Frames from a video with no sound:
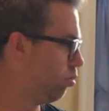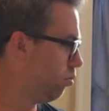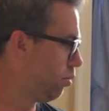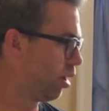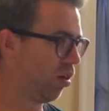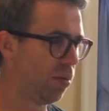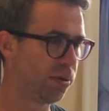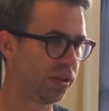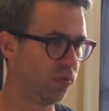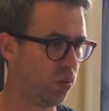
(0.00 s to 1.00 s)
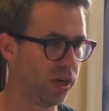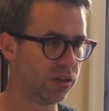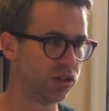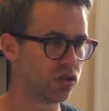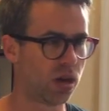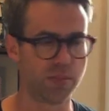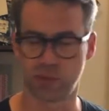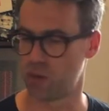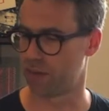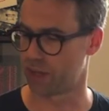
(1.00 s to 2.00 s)
you know, I play weird drums
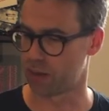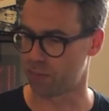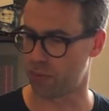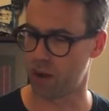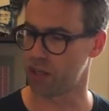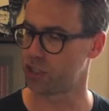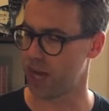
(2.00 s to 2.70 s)
where I've got a brush